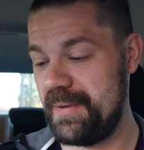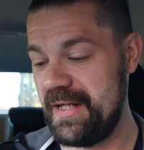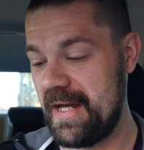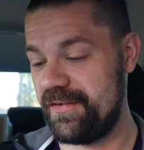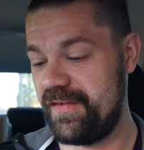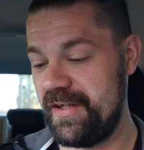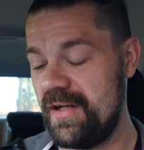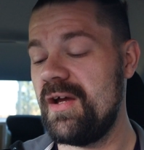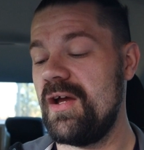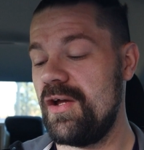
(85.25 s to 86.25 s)
PST
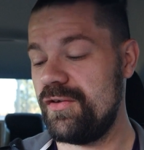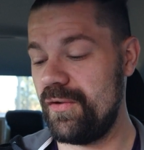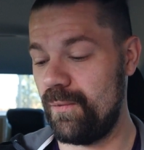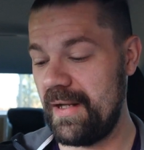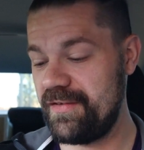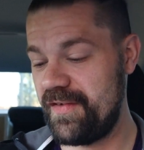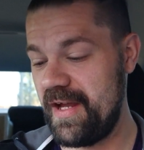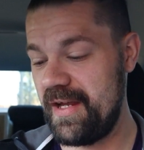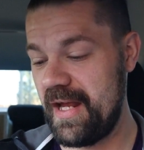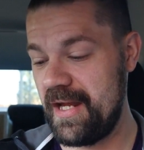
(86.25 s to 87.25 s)
to Wednesday,